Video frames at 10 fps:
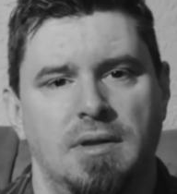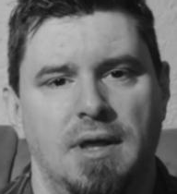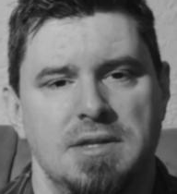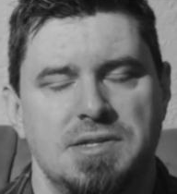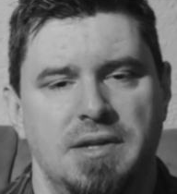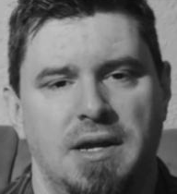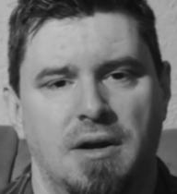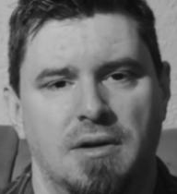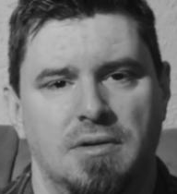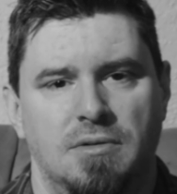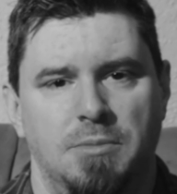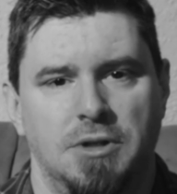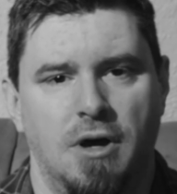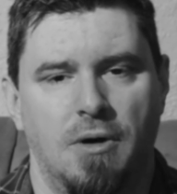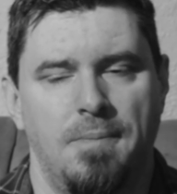Slate article
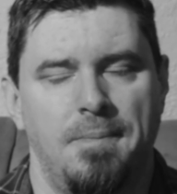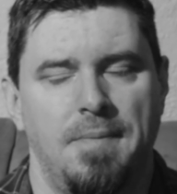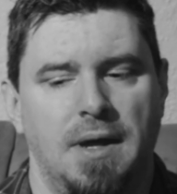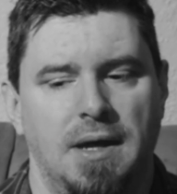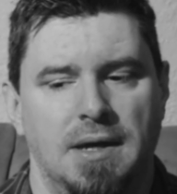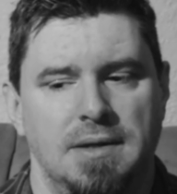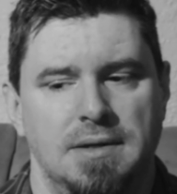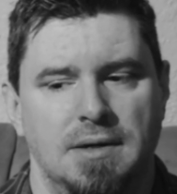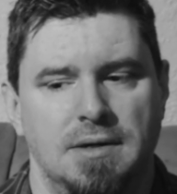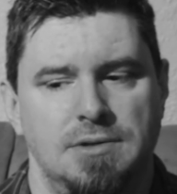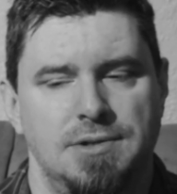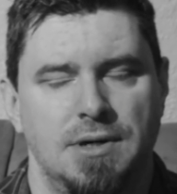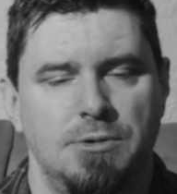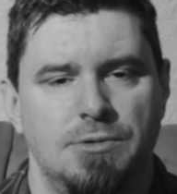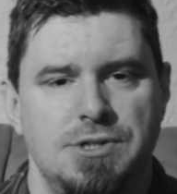below, and you tell
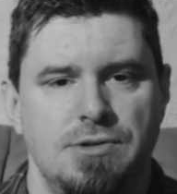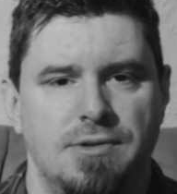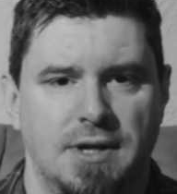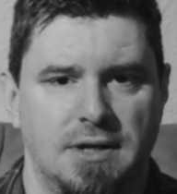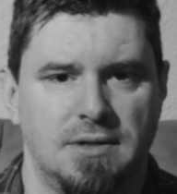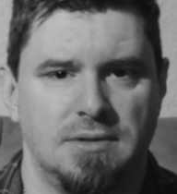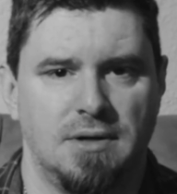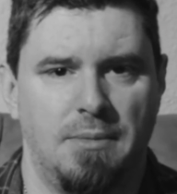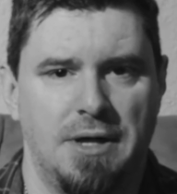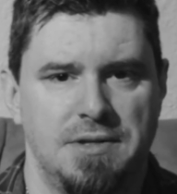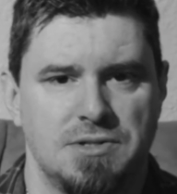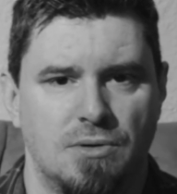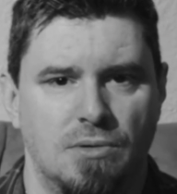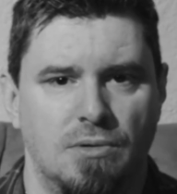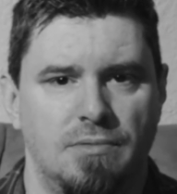me what you think about this
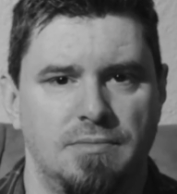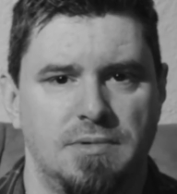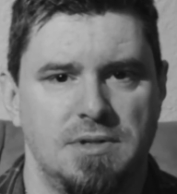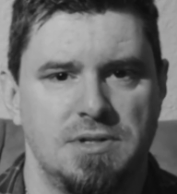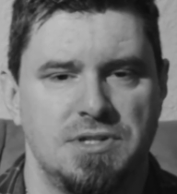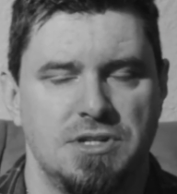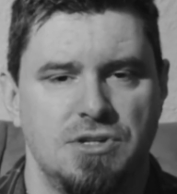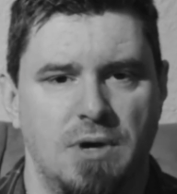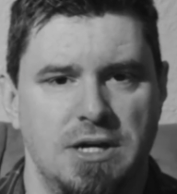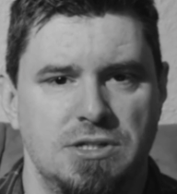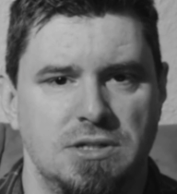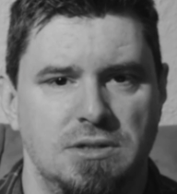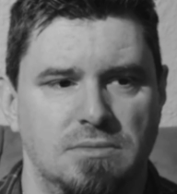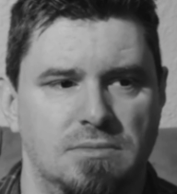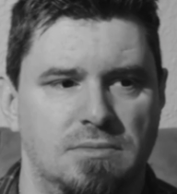whole situation,